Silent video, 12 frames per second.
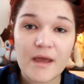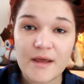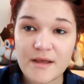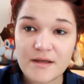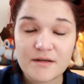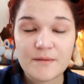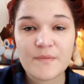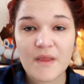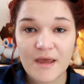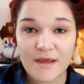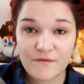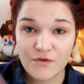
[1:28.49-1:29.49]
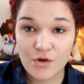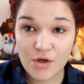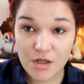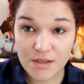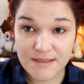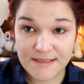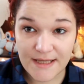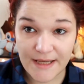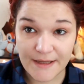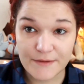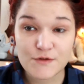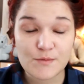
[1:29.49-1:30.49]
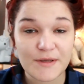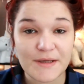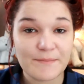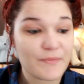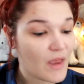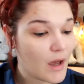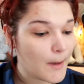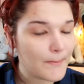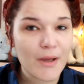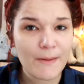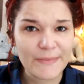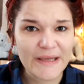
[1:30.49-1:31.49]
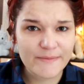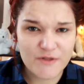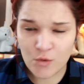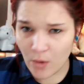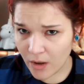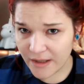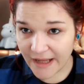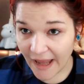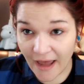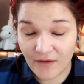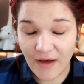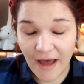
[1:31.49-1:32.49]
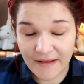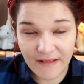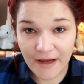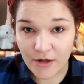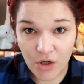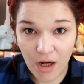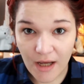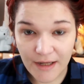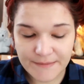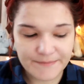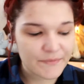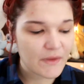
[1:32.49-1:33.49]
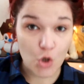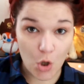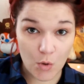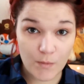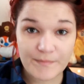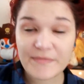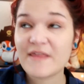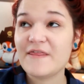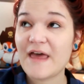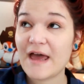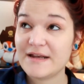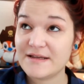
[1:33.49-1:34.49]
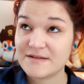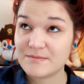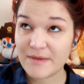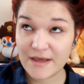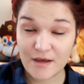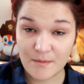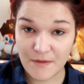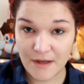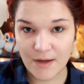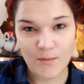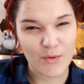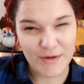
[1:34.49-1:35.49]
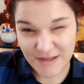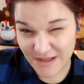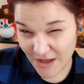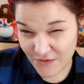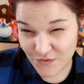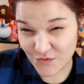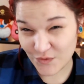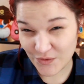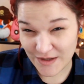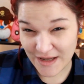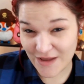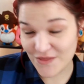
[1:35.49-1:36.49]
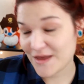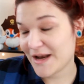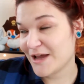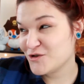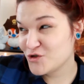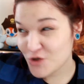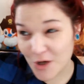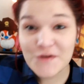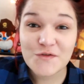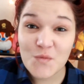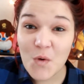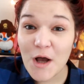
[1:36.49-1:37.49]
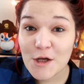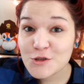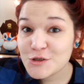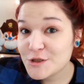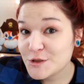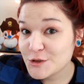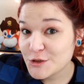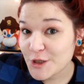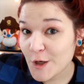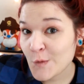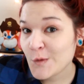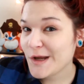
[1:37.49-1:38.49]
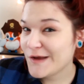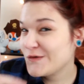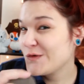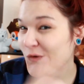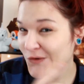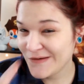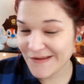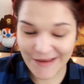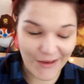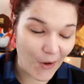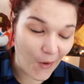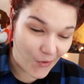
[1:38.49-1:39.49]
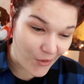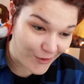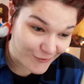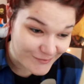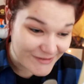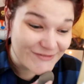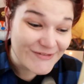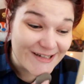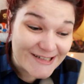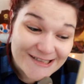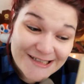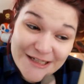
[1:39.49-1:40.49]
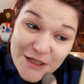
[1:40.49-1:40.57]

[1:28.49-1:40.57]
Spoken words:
And if you're gonna say to me, but Beeps, you already have eyeliner on. No, that is makeup that I wore yesterday that I just washed in the shower and couldn't get all off my face.